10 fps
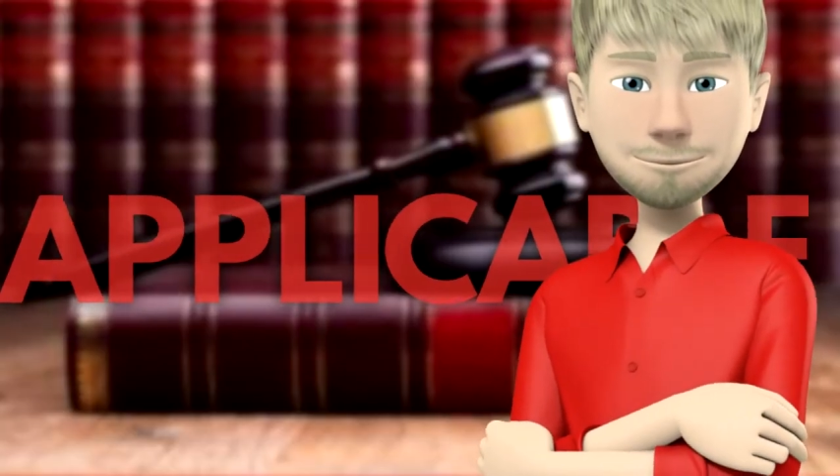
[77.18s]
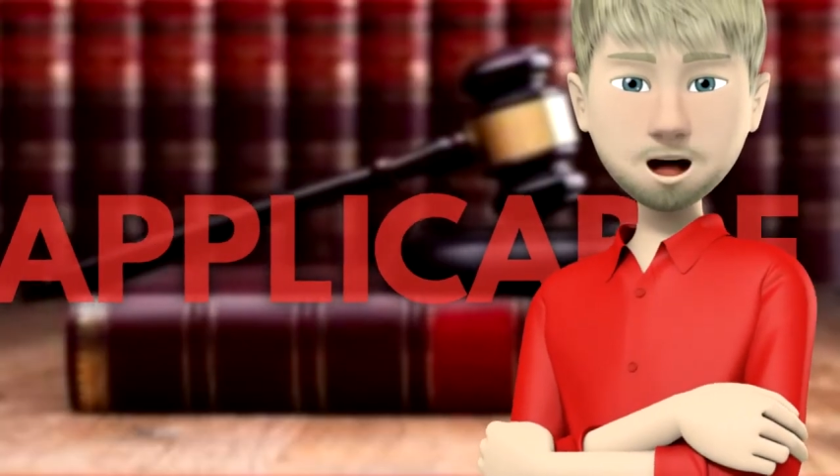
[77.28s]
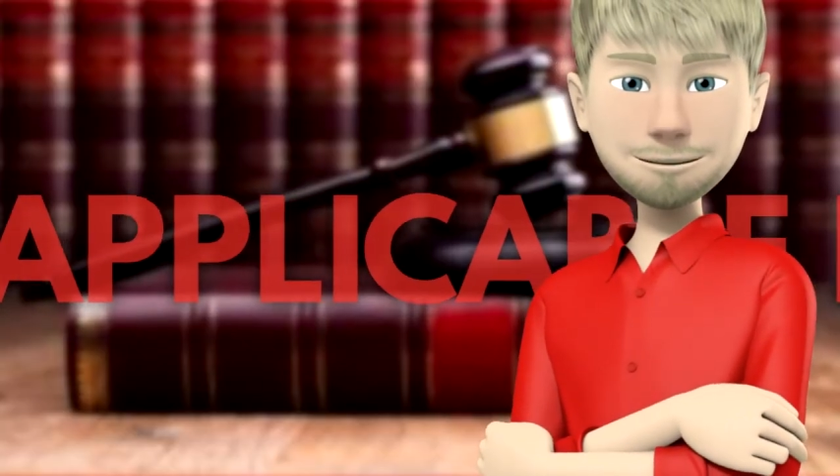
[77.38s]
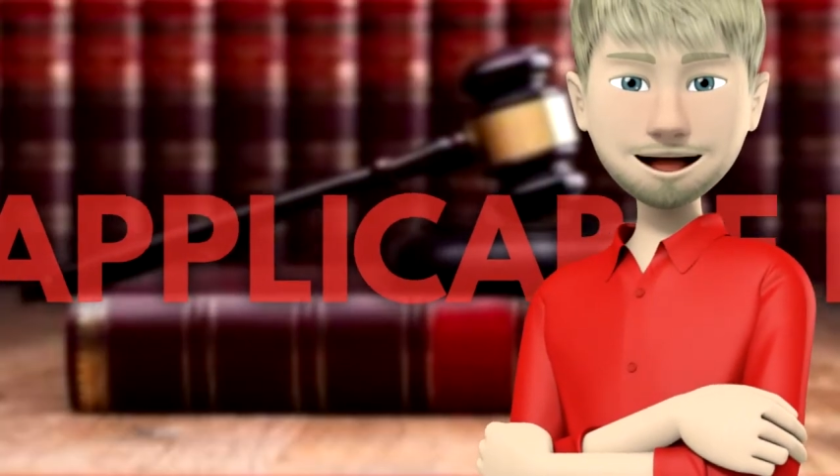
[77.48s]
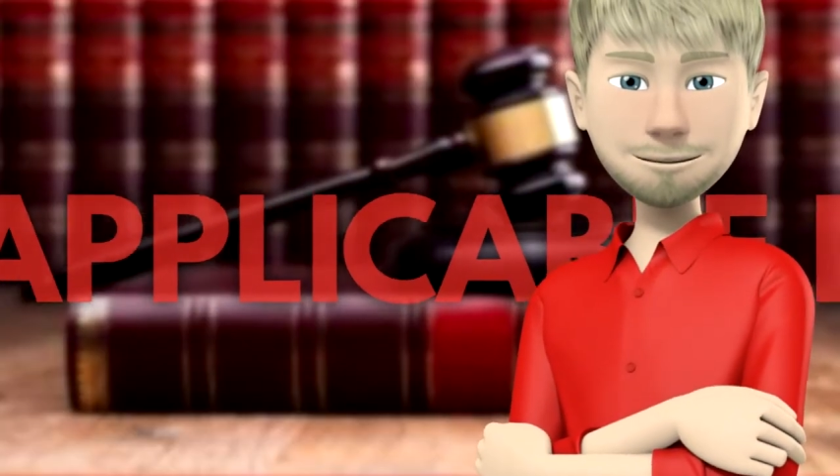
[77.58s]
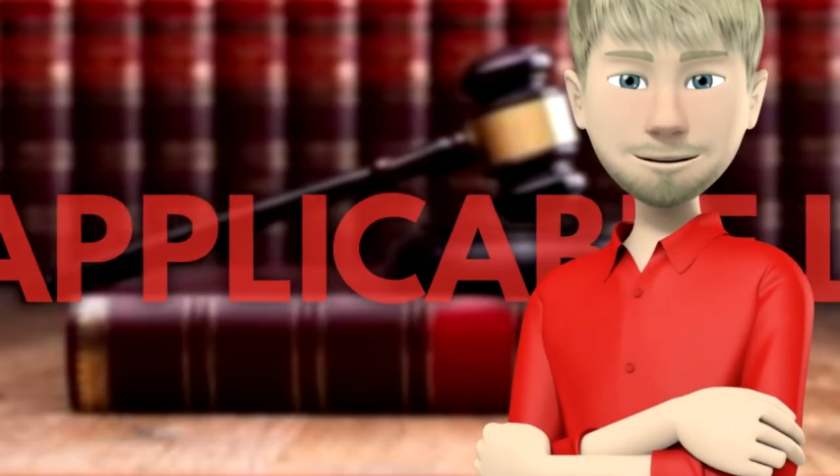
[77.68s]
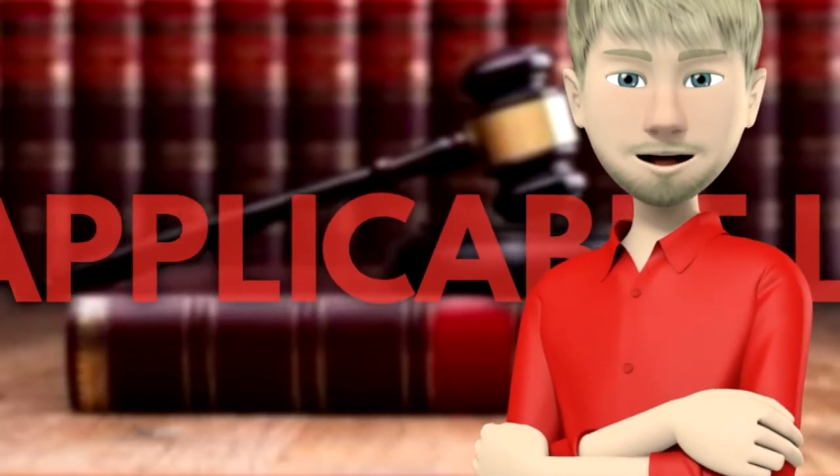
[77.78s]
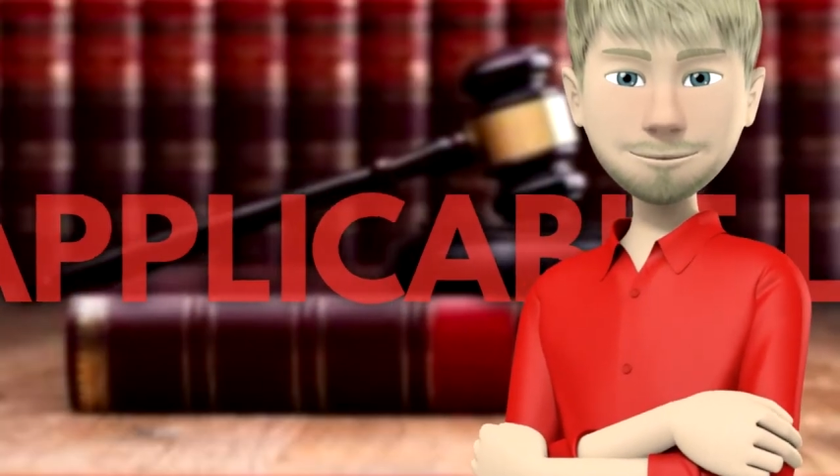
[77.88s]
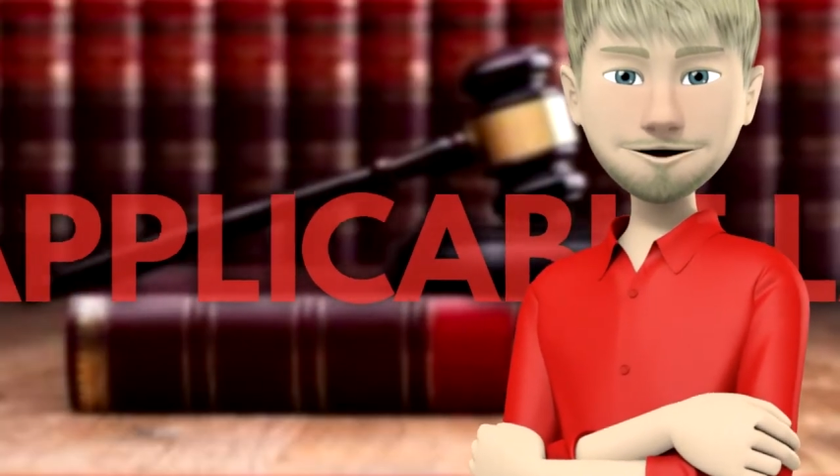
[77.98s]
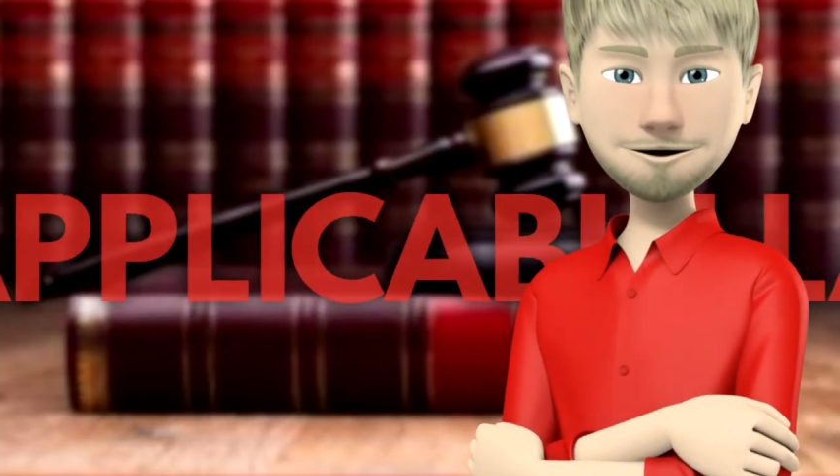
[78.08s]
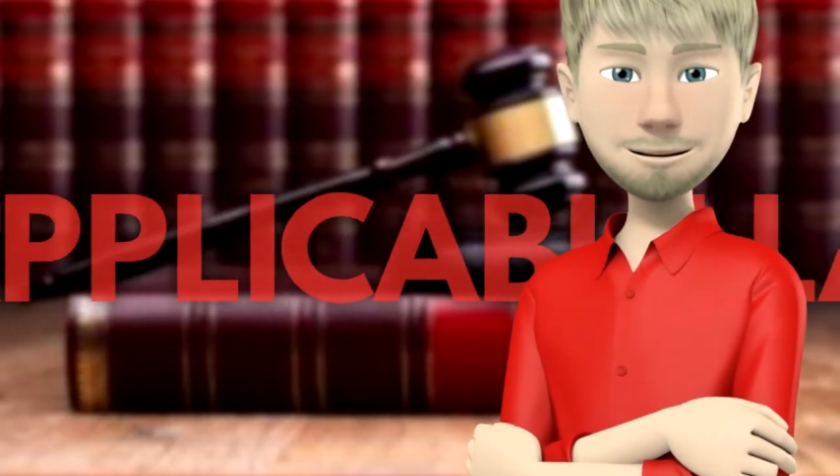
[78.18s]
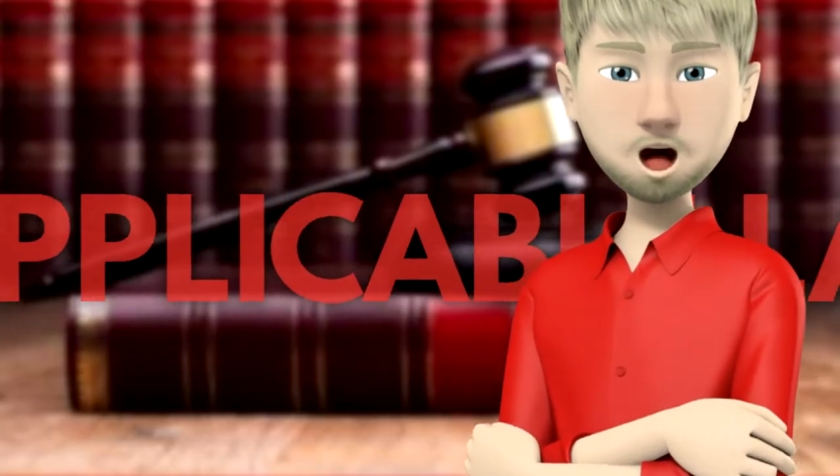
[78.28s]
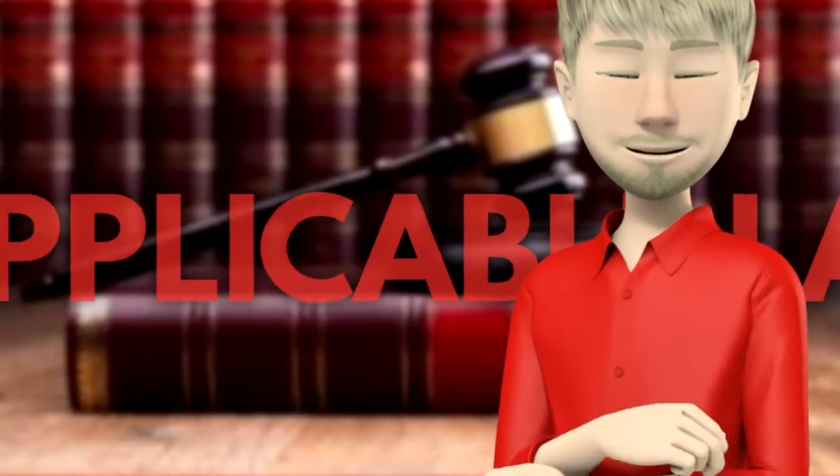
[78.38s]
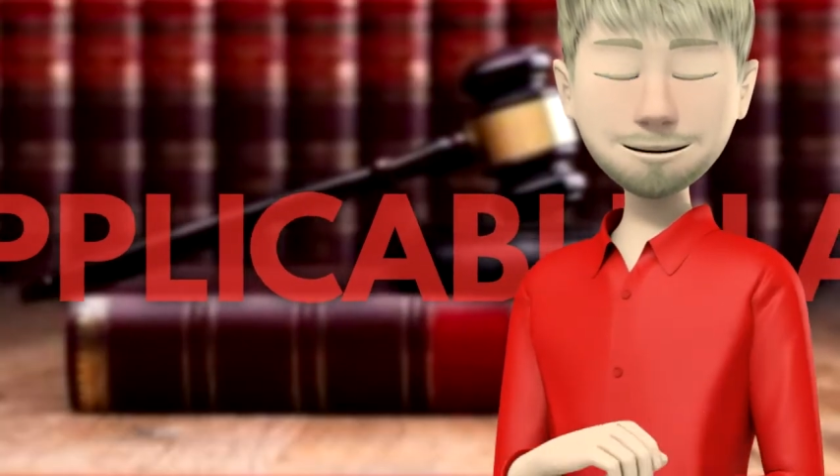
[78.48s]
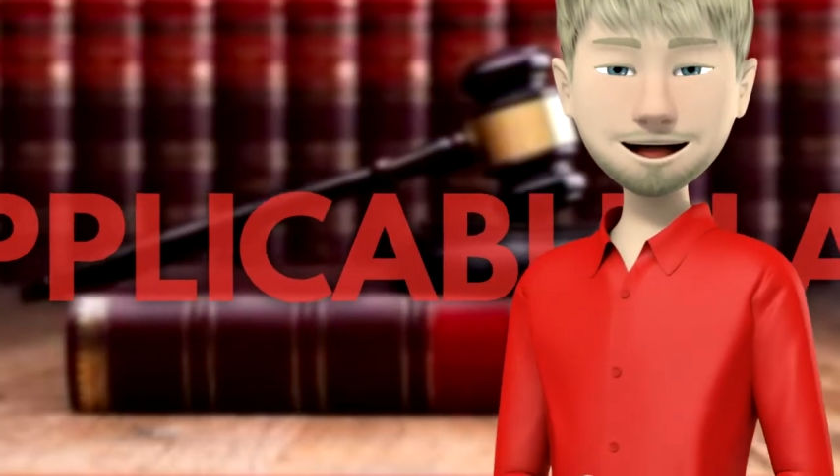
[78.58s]
An essential
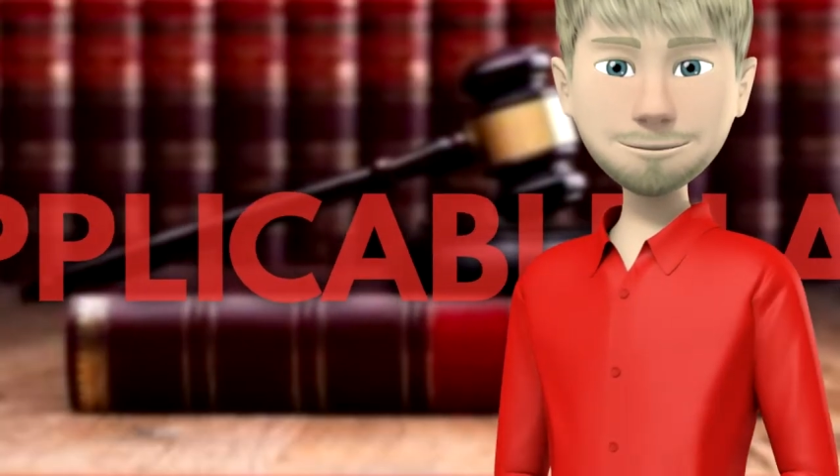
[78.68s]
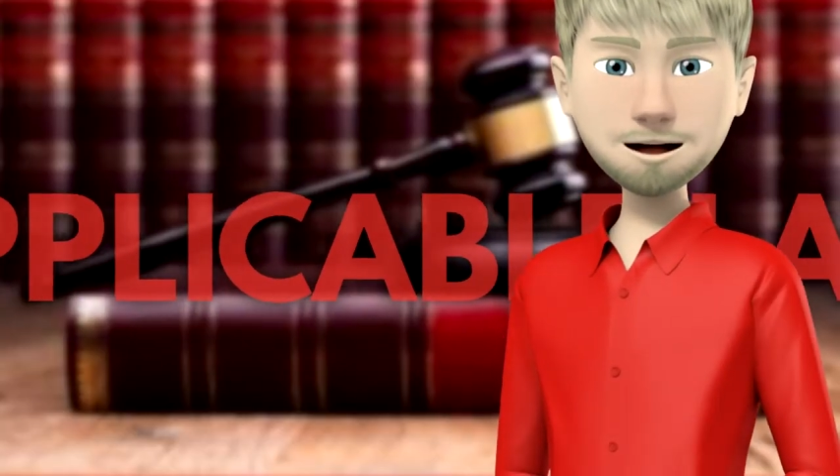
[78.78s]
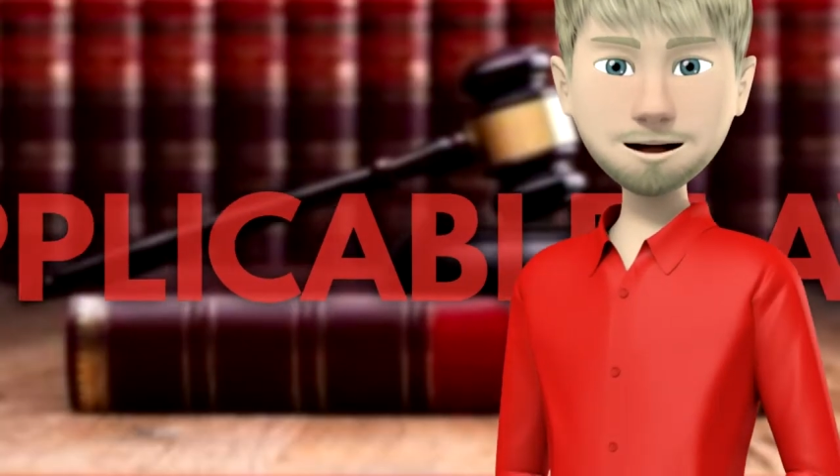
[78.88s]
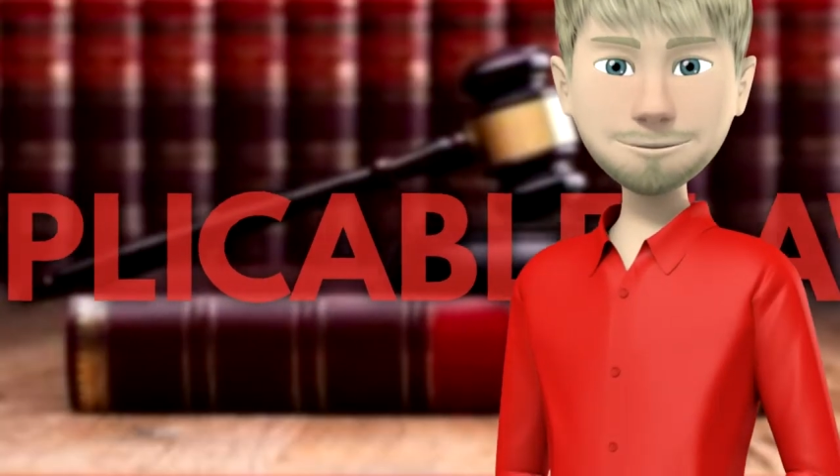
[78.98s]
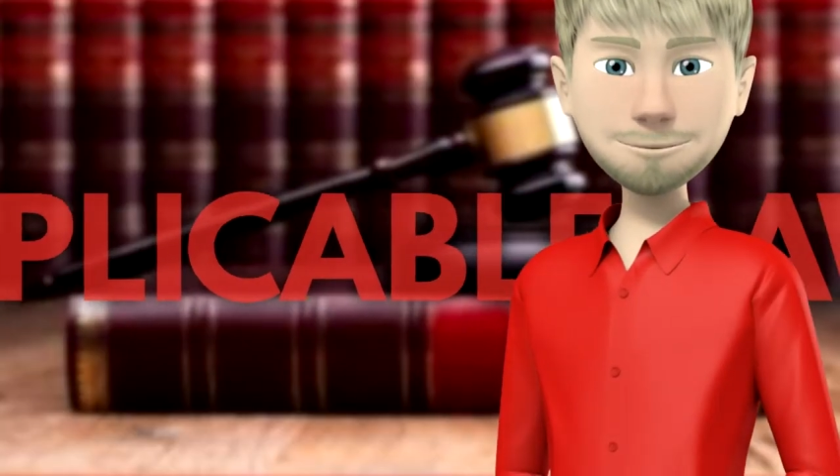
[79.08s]
question to determine